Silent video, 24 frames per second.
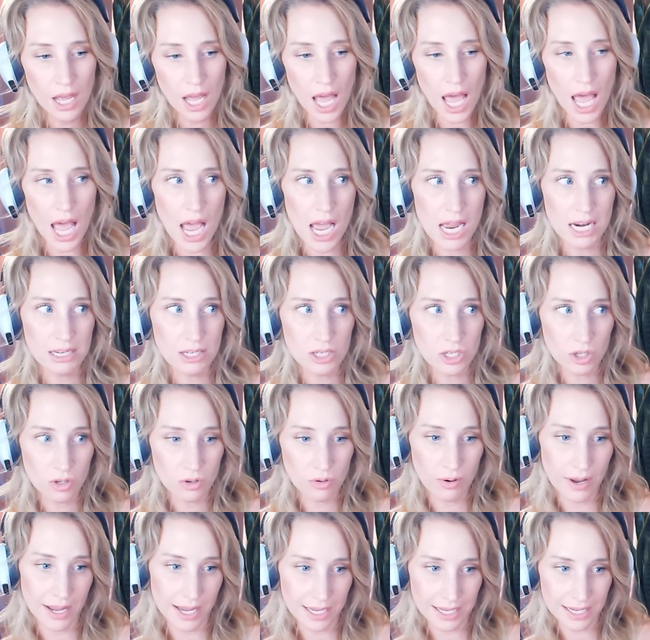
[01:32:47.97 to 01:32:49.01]
And
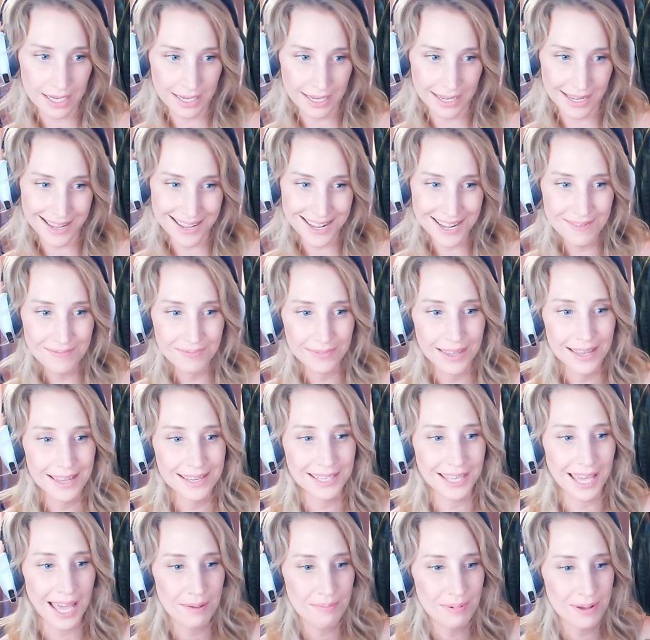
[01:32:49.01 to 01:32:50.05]
quickly,"
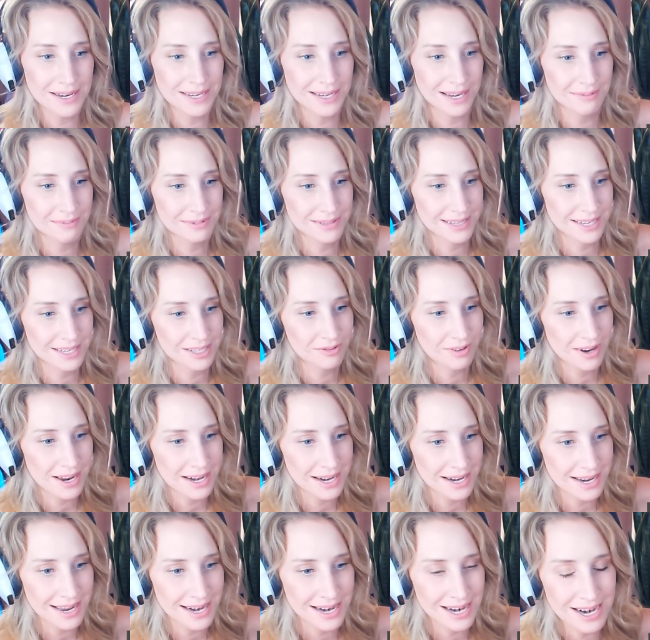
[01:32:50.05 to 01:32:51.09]
KPDubbs says, read
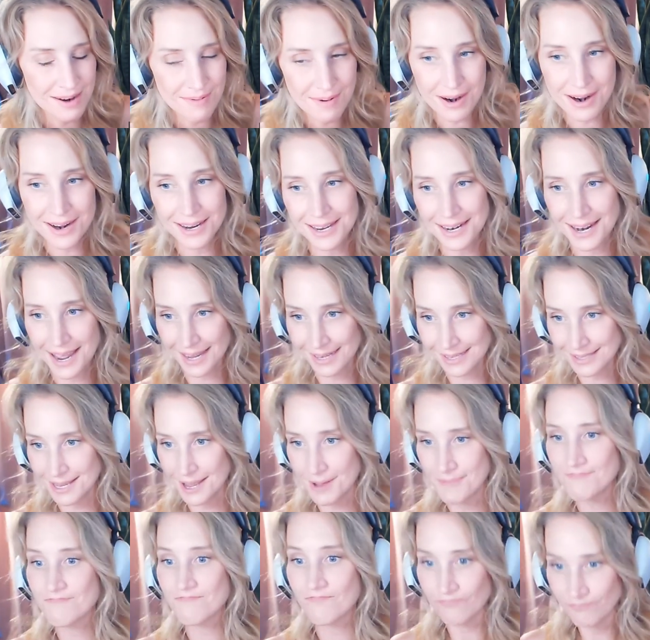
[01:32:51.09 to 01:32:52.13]
it in an American
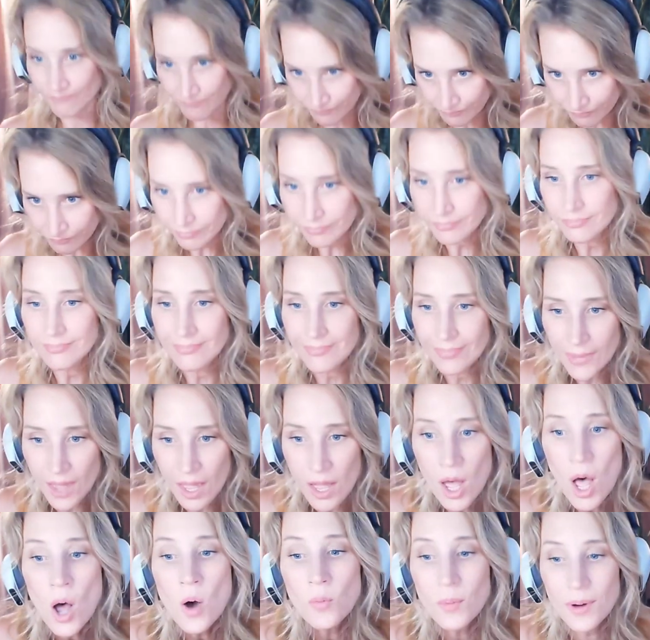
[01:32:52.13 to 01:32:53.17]
accent.
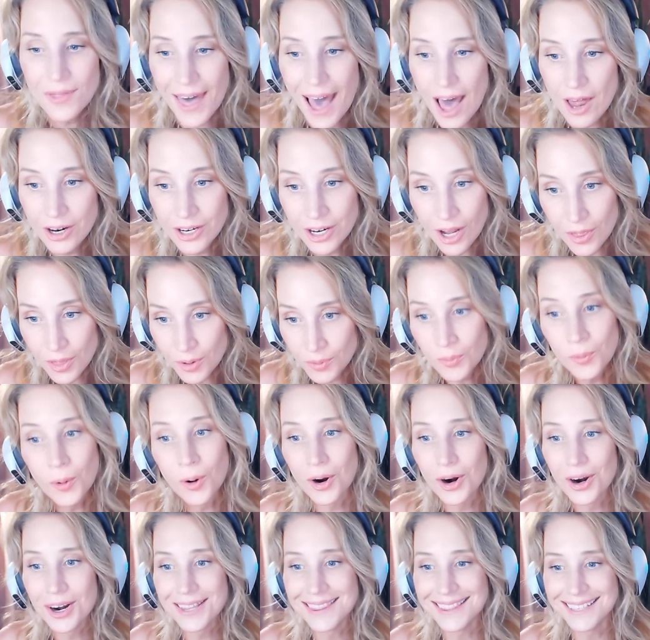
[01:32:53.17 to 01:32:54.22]
Without another
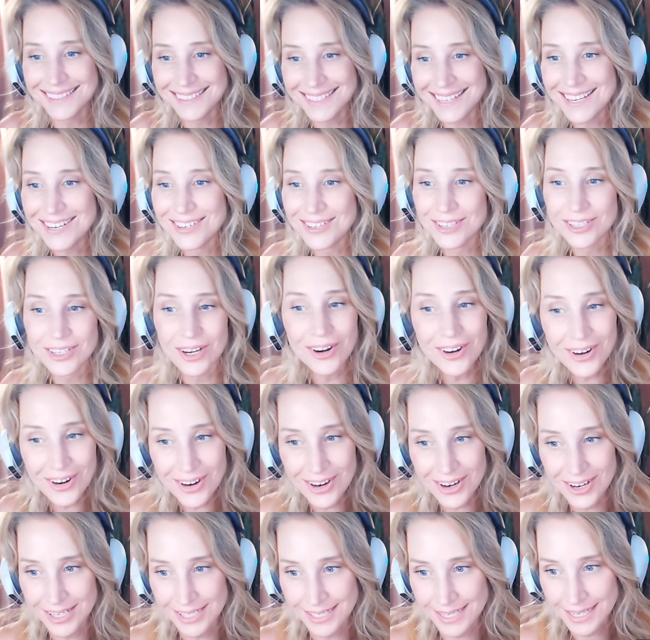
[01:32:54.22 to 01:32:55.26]
word, the leader
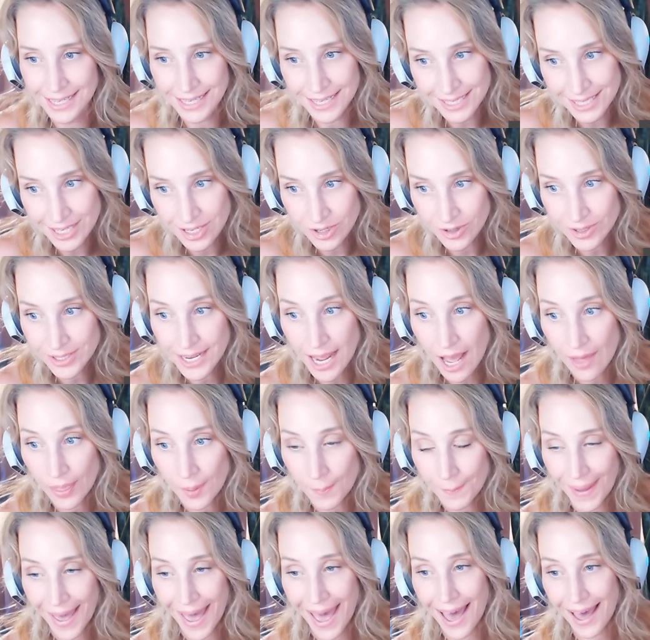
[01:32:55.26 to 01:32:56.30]
turned and continued down the
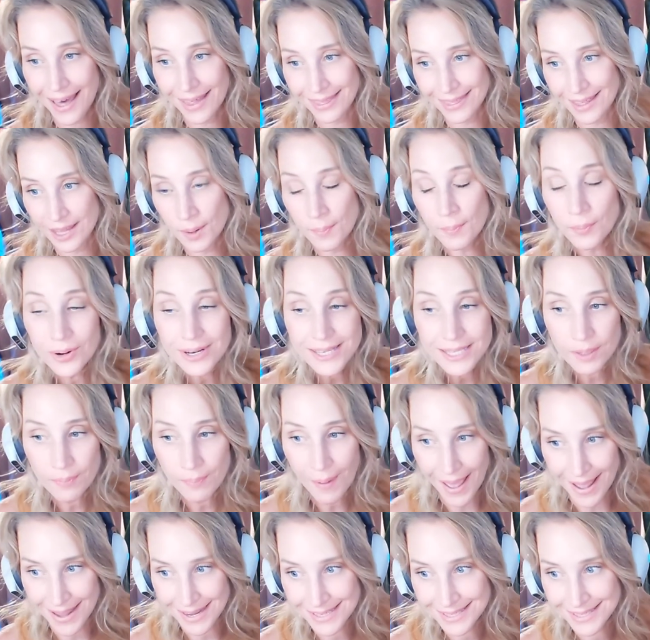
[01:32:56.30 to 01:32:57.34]
path at a brisk
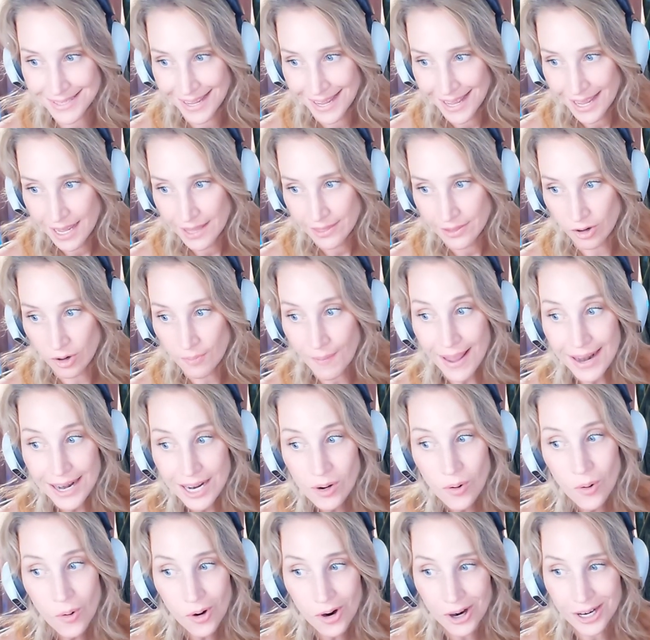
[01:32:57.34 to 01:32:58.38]
pace. The remaining
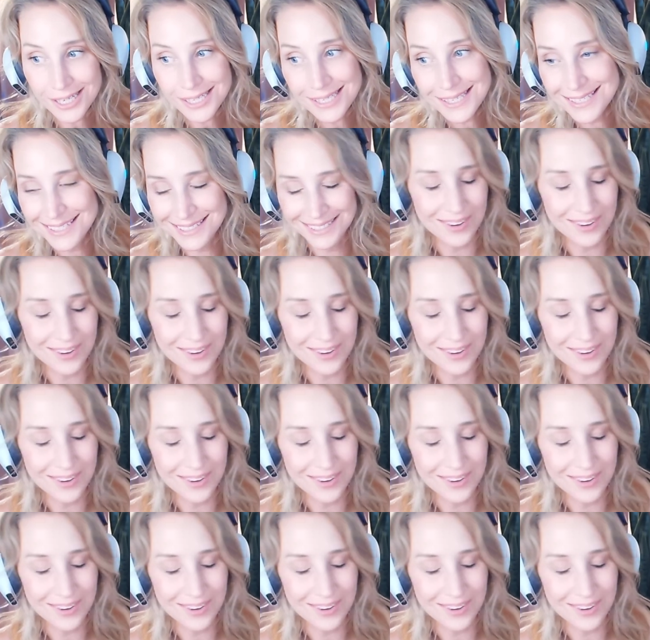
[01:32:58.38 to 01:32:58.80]
orcs.